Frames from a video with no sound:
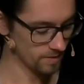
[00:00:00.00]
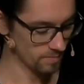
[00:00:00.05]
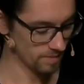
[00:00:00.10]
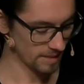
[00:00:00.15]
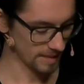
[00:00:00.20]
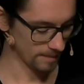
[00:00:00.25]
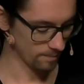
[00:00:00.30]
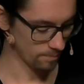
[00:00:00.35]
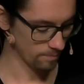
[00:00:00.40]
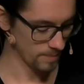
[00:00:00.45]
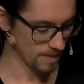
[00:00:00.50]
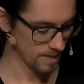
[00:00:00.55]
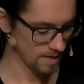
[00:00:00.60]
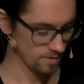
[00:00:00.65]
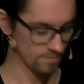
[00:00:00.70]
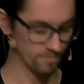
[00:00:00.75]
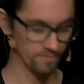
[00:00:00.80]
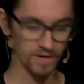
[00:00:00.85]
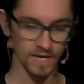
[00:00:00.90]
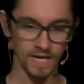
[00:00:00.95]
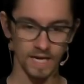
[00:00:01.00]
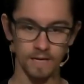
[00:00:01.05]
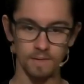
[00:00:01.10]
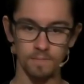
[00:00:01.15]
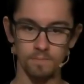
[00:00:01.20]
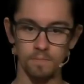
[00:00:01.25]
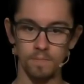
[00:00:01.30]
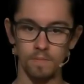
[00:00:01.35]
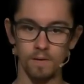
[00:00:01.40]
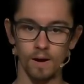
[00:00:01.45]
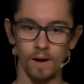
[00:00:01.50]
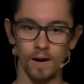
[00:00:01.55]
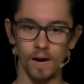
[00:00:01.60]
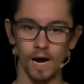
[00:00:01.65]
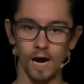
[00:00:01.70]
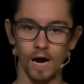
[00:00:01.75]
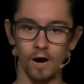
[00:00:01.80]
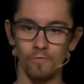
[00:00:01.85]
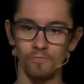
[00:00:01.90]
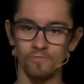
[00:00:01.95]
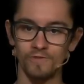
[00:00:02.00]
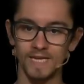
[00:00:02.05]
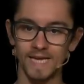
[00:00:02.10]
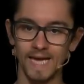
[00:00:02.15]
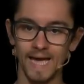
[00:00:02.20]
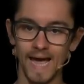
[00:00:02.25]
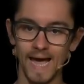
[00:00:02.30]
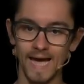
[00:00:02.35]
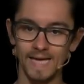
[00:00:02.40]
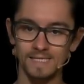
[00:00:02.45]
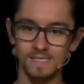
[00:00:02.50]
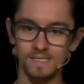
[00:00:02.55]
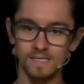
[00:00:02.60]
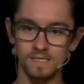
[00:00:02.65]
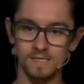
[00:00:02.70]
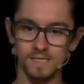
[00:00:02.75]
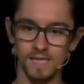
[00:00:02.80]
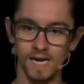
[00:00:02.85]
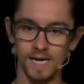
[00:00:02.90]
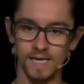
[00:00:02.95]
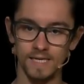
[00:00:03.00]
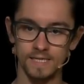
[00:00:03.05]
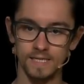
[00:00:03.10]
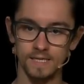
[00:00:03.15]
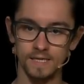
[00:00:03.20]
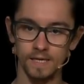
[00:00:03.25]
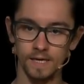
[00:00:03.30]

the middle finger is on the first string